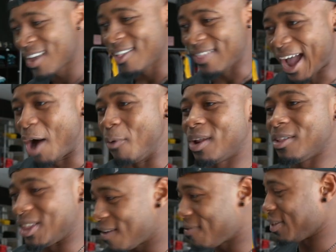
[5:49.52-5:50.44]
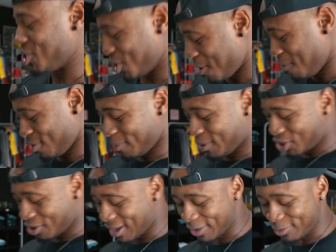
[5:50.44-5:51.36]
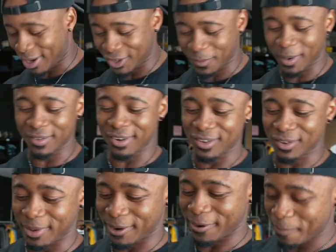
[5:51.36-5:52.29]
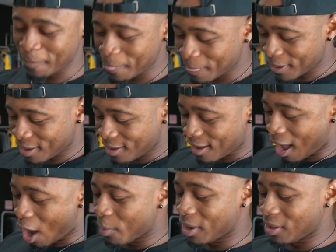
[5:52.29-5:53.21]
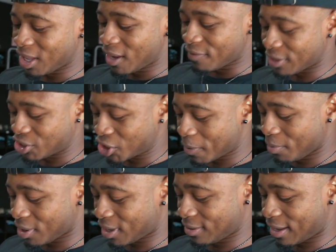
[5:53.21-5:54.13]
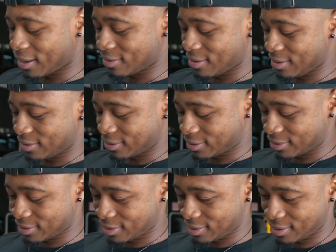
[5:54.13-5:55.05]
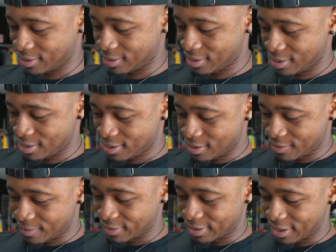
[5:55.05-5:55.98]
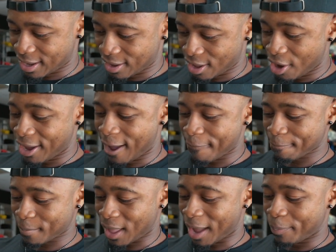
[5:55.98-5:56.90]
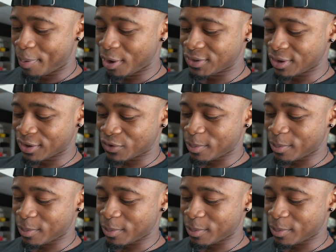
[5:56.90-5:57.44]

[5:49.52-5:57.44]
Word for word: like I wanna leave the gym. Let me show you guys what I just posted on Twitter. I wanna leave the gym looking like this. Where's it at? Oh yeah, I posted on